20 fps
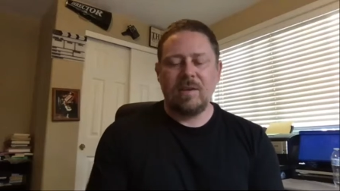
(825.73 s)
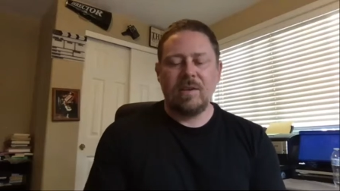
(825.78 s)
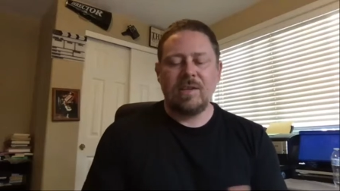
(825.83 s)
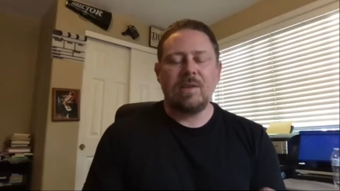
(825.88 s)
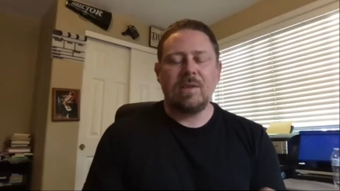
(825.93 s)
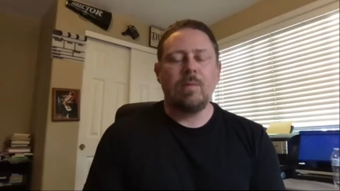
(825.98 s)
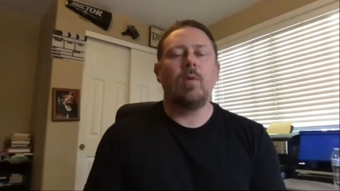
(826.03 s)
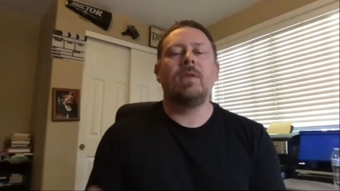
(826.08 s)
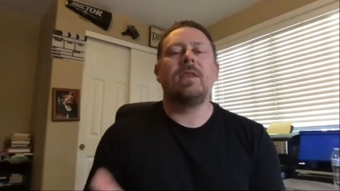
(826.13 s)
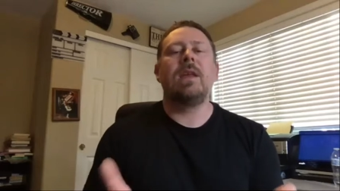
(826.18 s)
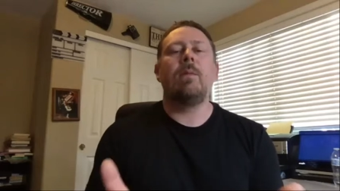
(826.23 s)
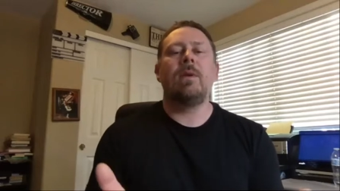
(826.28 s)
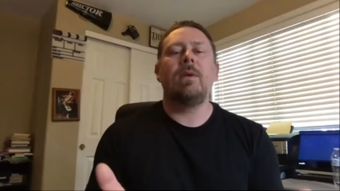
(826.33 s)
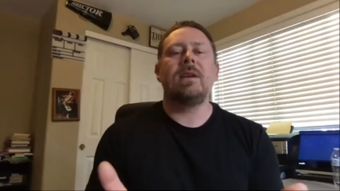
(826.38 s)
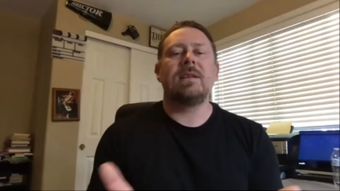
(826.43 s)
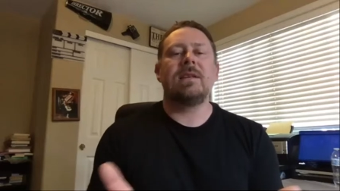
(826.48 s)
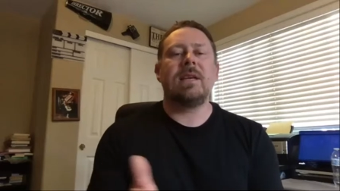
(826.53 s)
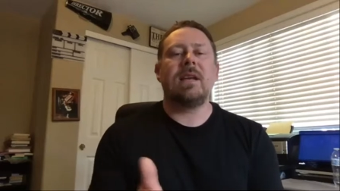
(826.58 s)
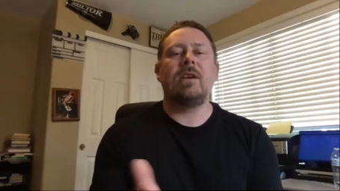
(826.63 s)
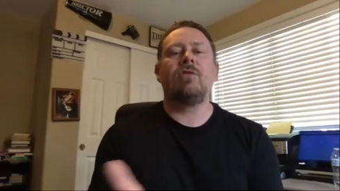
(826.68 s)
wouldn't have
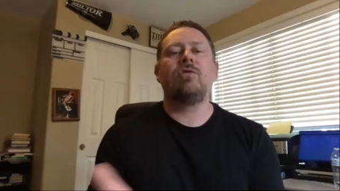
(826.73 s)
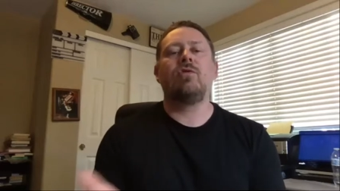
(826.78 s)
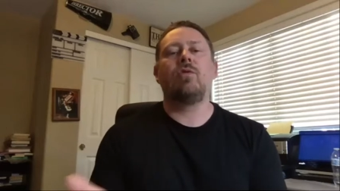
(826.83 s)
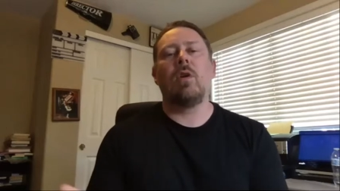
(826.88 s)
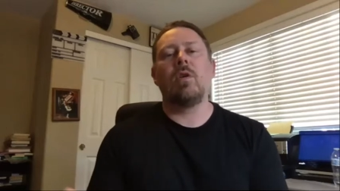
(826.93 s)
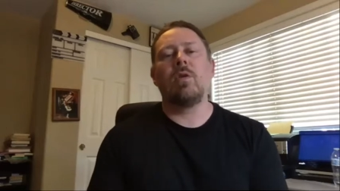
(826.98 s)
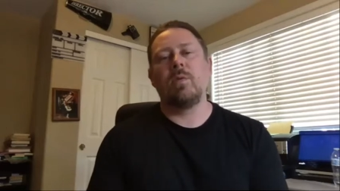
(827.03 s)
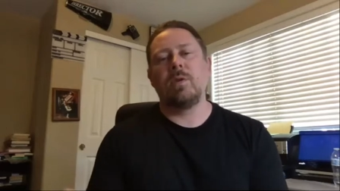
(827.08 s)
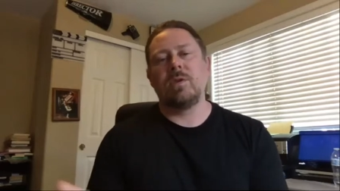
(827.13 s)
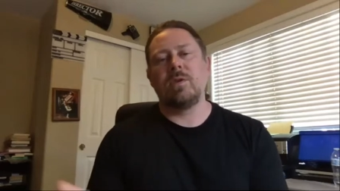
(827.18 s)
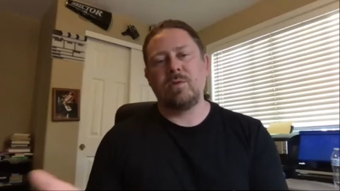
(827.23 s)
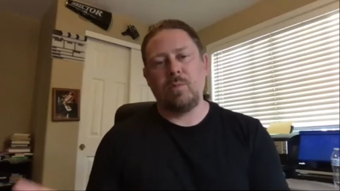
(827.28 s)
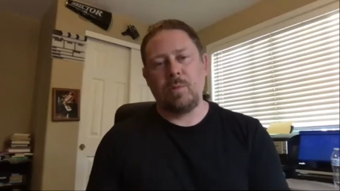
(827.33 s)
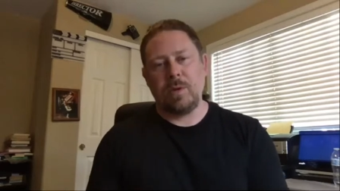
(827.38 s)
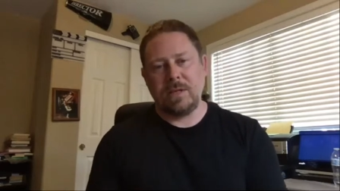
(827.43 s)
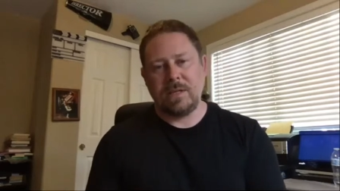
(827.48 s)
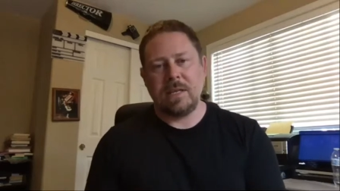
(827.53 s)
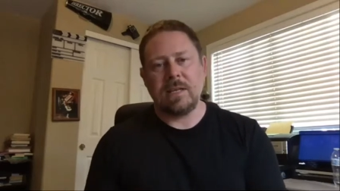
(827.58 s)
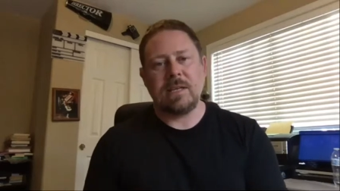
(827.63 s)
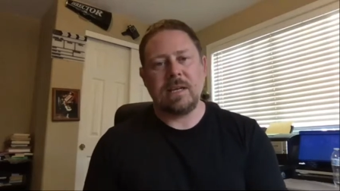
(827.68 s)
said a drunk was
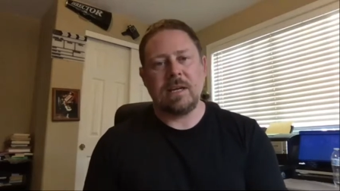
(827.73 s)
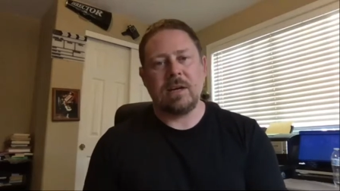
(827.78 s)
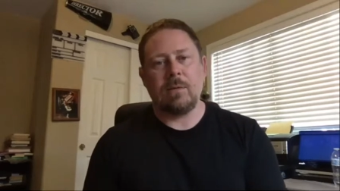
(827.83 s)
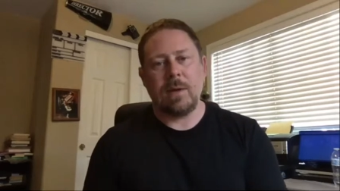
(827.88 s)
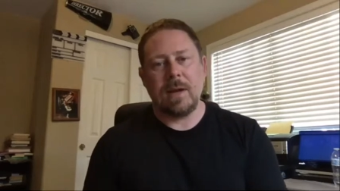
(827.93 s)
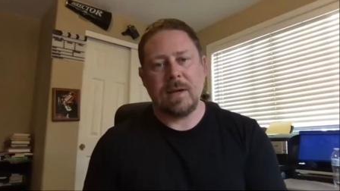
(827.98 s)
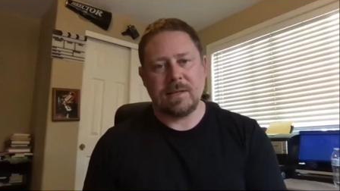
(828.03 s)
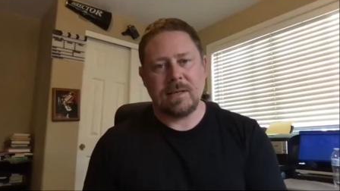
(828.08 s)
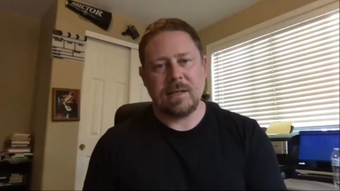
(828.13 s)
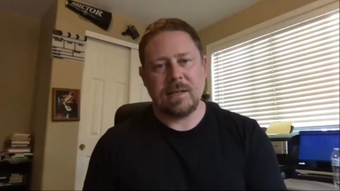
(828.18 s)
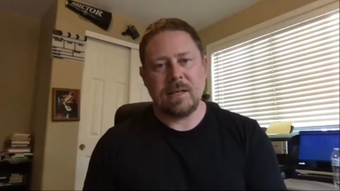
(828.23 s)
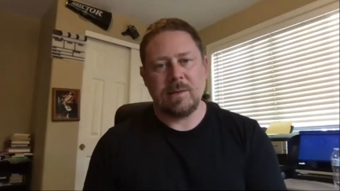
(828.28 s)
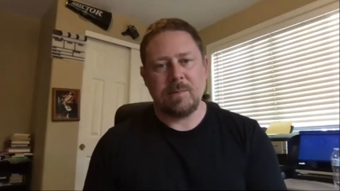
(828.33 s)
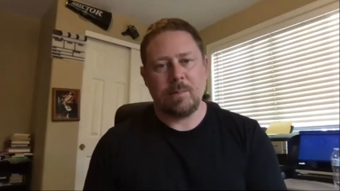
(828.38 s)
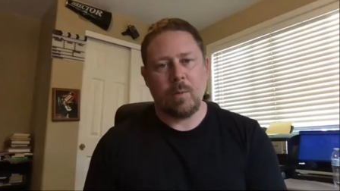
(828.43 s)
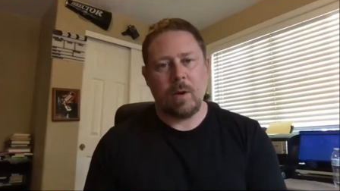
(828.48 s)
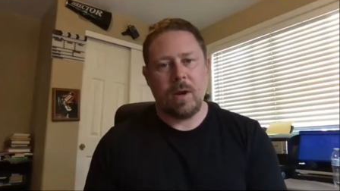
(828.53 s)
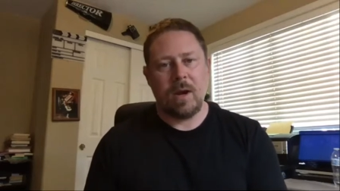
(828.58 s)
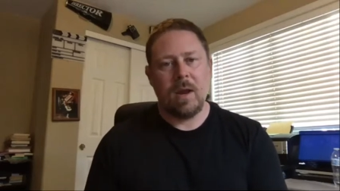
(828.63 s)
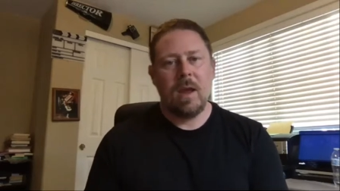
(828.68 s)
resisting arrest at this
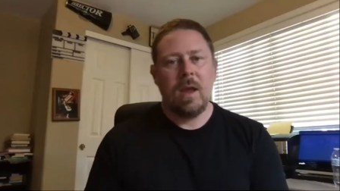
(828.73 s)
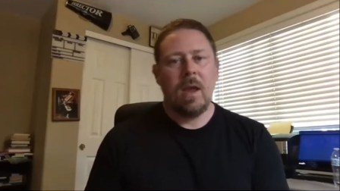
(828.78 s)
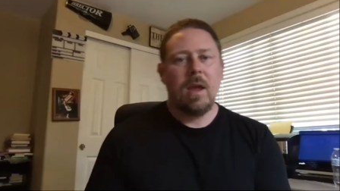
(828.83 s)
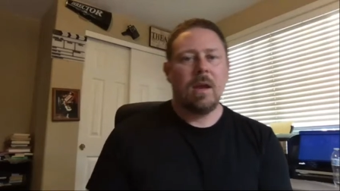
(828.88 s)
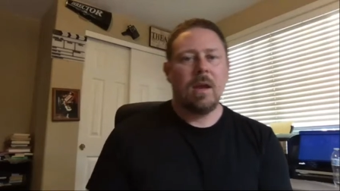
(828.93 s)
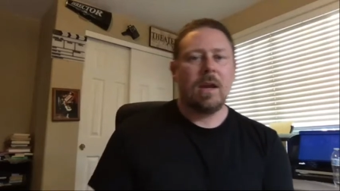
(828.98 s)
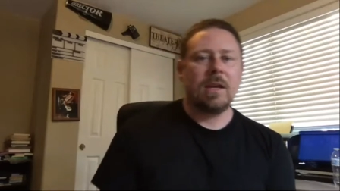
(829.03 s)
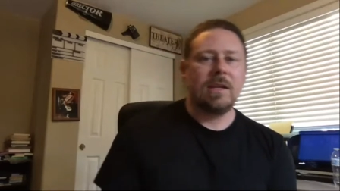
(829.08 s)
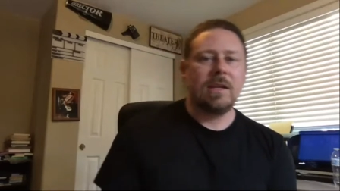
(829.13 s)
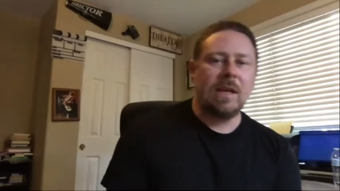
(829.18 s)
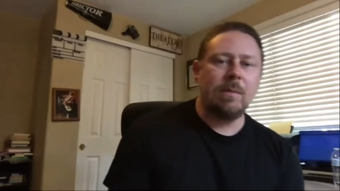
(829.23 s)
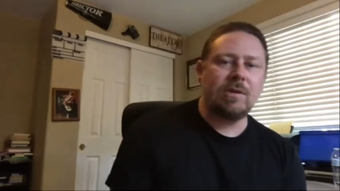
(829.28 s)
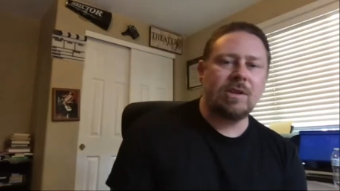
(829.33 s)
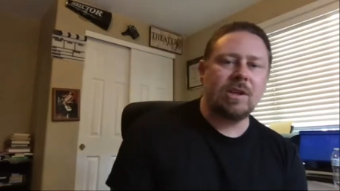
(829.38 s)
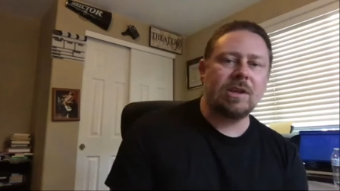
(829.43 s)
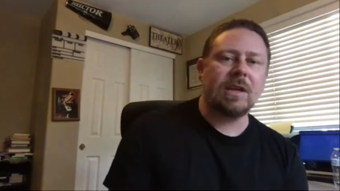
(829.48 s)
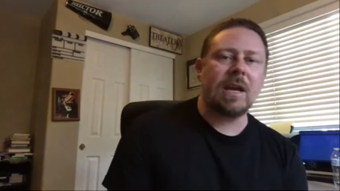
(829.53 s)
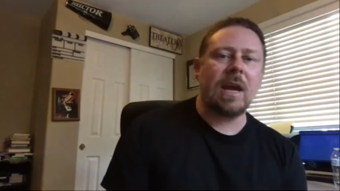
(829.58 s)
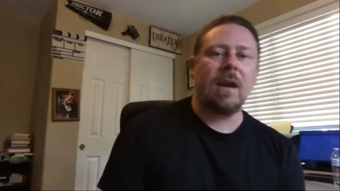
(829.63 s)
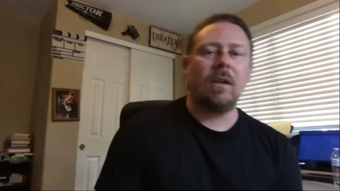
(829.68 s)
point because he was just
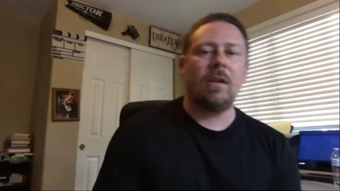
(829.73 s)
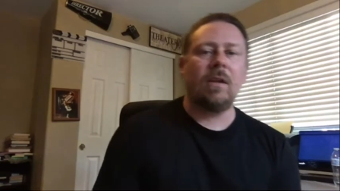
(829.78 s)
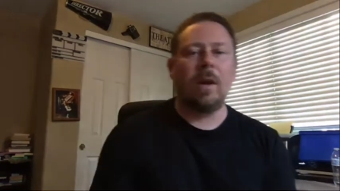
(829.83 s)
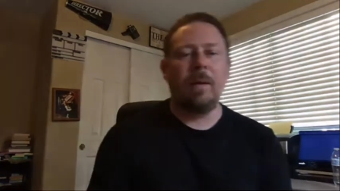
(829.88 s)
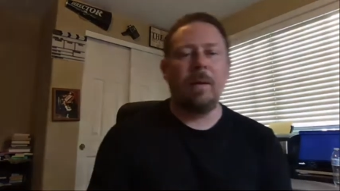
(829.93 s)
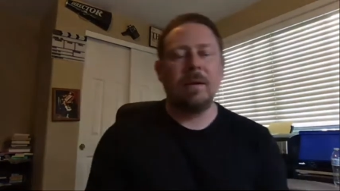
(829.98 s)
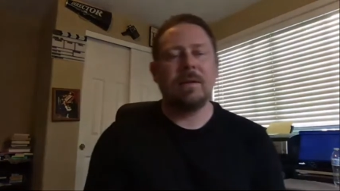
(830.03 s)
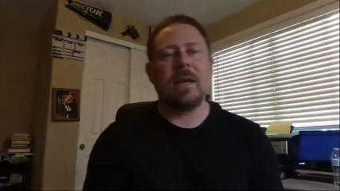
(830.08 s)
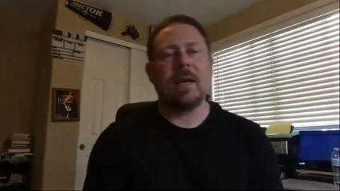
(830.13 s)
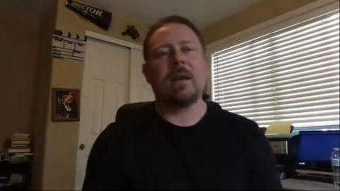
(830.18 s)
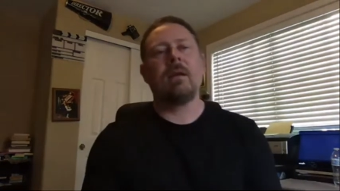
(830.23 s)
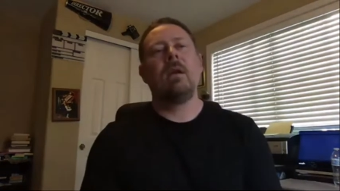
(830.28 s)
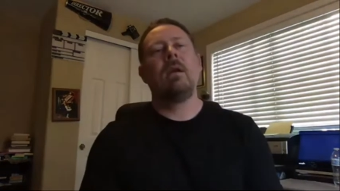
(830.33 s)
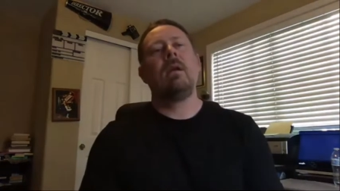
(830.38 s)
kind of, he's like,